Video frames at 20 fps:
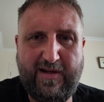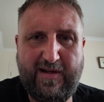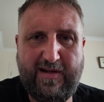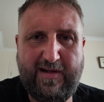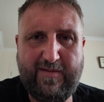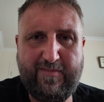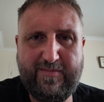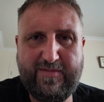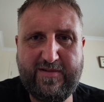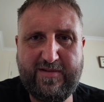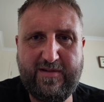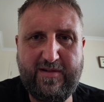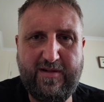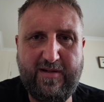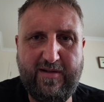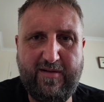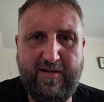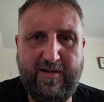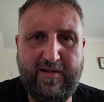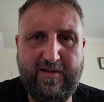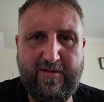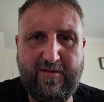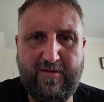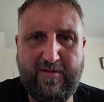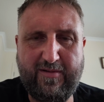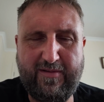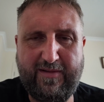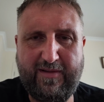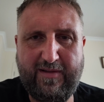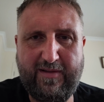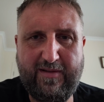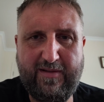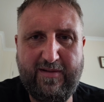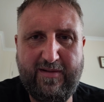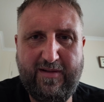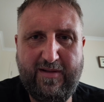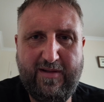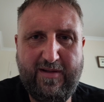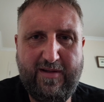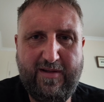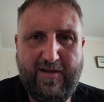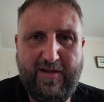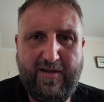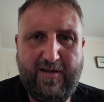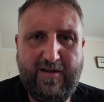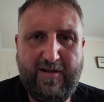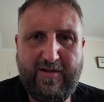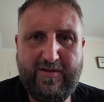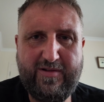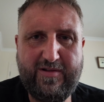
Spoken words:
Absolutely adored that. I